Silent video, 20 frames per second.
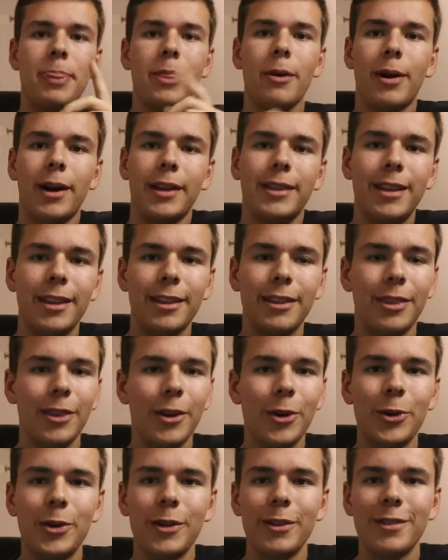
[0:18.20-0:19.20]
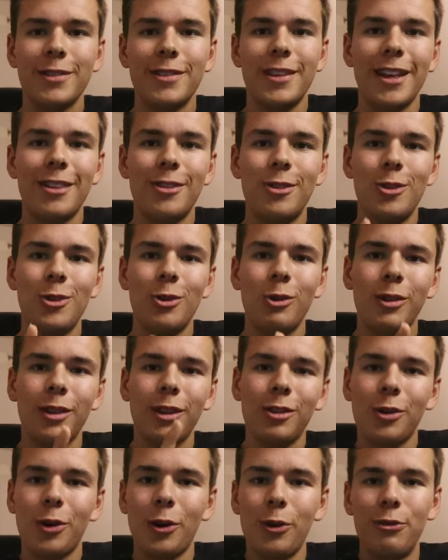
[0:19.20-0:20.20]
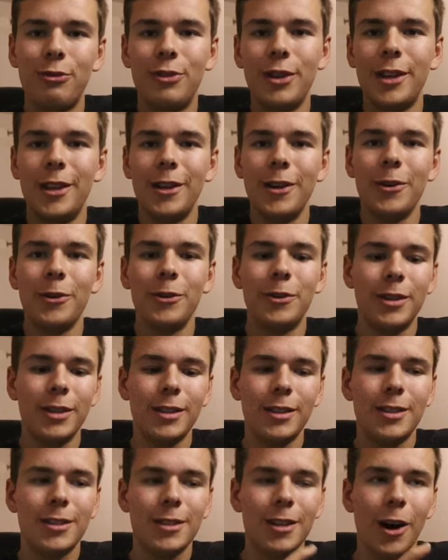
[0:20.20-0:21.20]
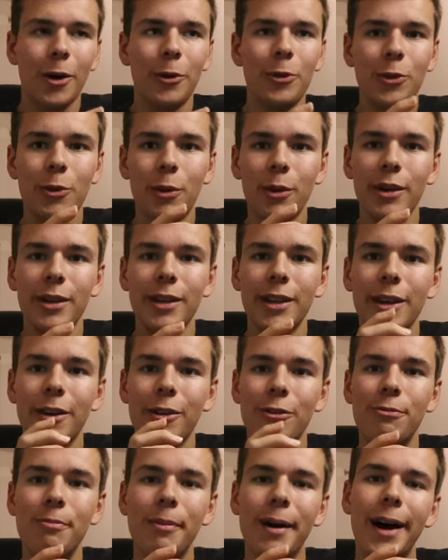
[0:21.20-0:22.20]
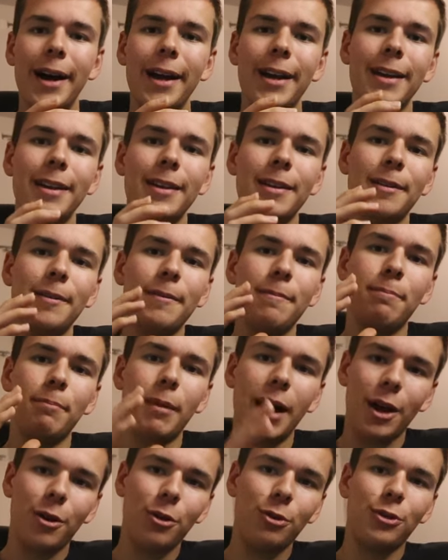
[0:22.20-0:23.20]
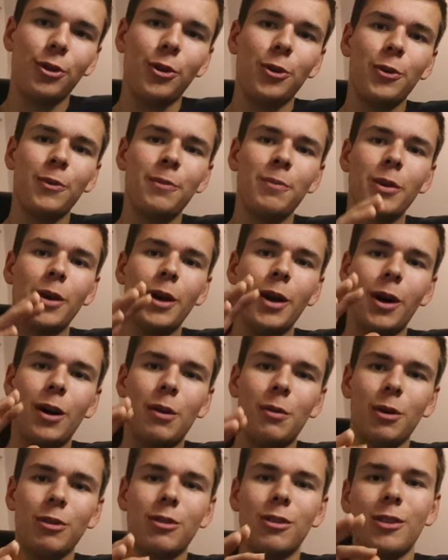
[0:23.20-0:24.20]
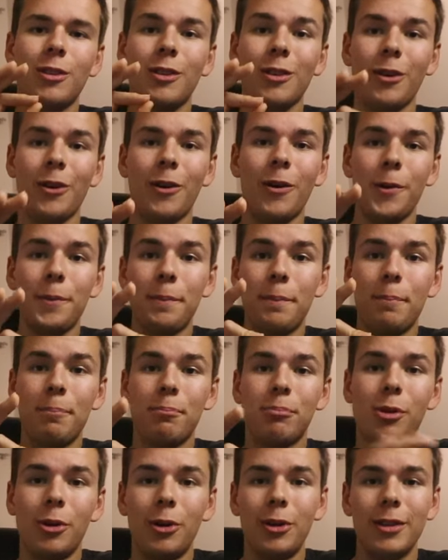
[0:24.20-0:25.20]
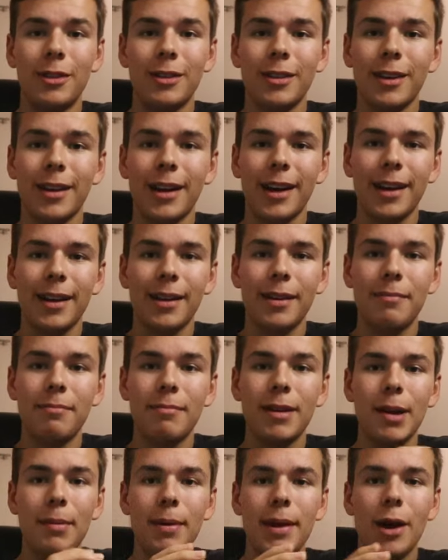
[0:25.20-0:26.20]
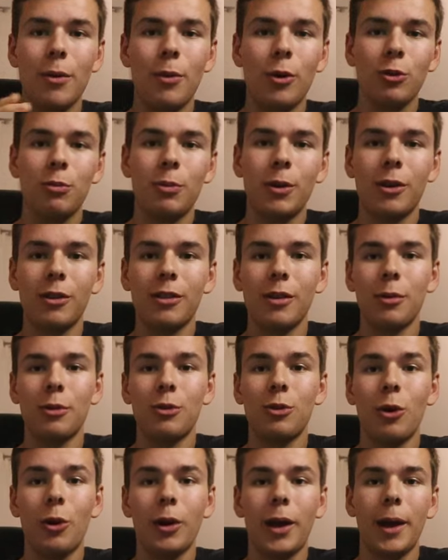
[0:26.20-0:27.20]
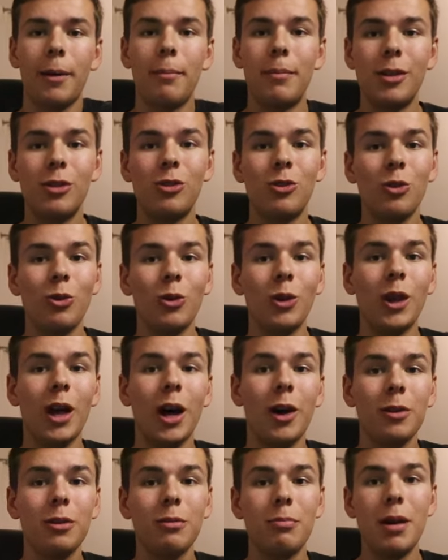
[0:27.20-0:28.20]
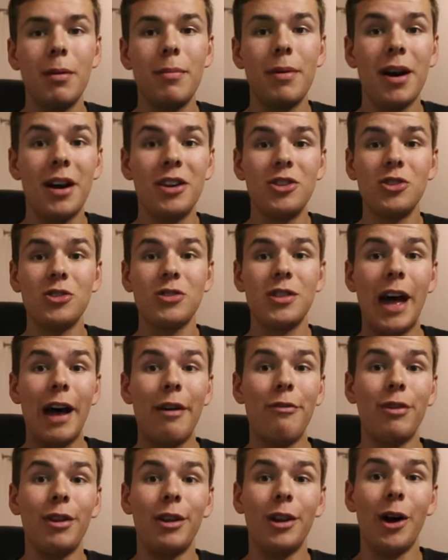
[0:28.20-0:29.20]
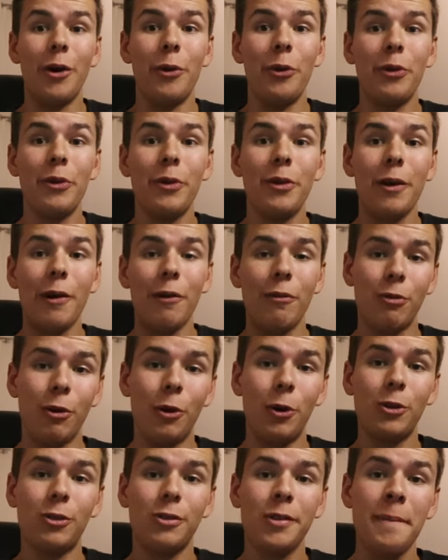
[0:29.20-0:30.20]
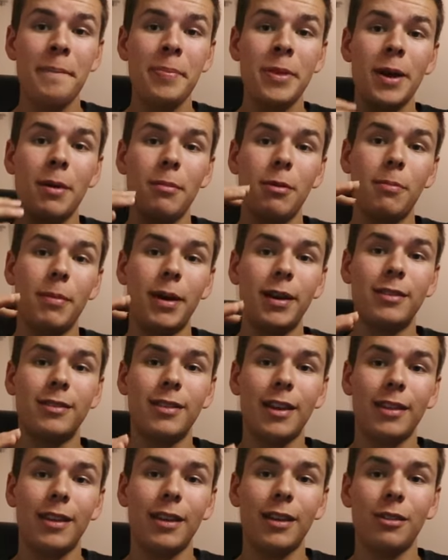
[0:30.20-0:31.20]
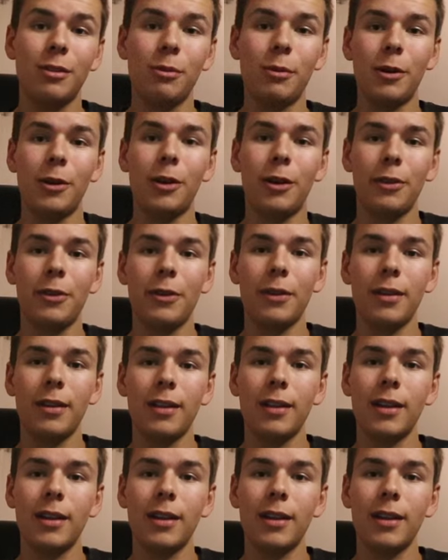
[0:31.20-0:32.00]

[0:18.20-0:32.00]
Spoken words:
Now, I did notice that during this whole video, the sound quality of my microphone wasn't on point. Maybe that was because I was talking a bit too loud, maybe I just have a loud voice, but my settings were not